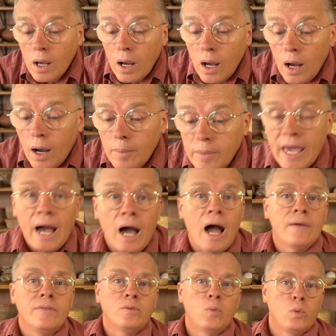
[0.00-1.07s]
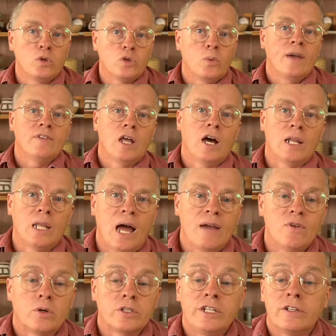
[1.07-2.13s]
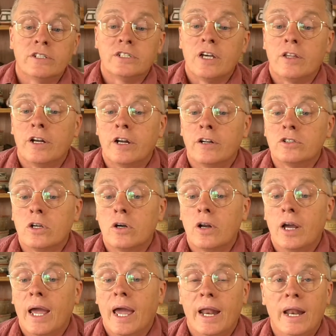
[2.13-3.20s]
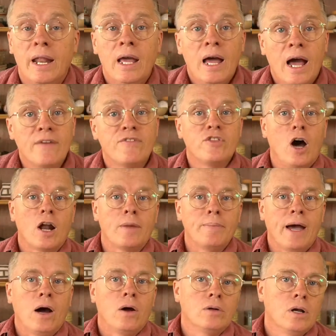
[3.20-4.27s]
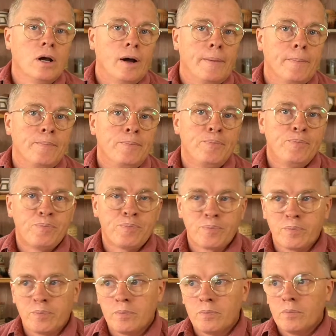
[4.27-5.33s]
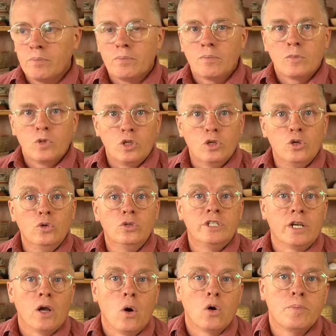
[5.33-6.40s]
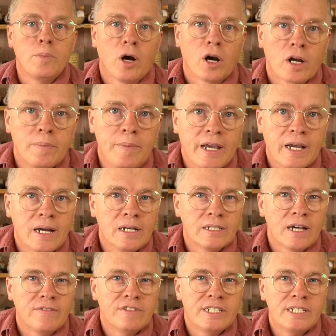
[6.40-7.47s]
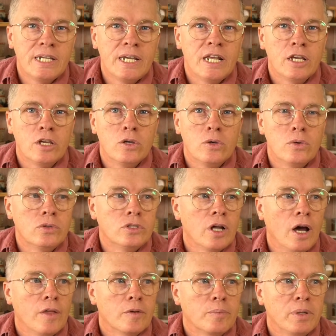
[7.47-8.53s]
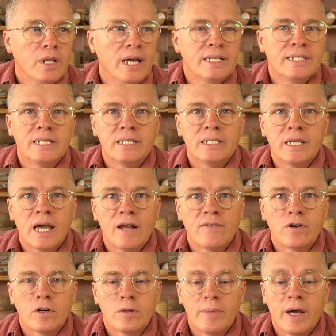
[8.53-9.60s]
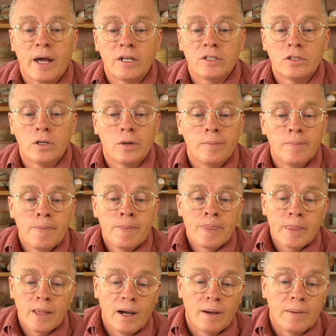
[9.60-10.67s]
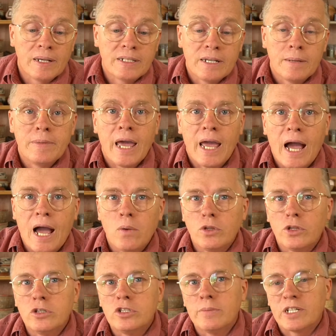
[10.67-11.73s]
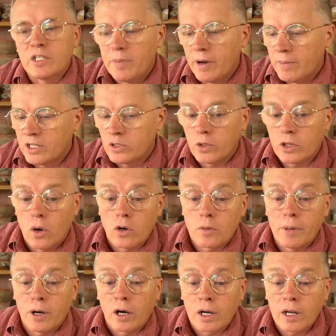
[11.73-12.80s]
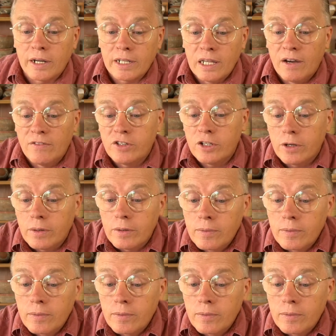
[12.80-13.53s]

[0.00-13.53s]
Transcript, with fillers: um, yeah, I, so we have a lot of live oaks here in southern Arizona, and I've thought about um, using oak bark because I've seen it used other places and I've heard about it. So, um, someday I will do some experiments with oak bark. I'd love to.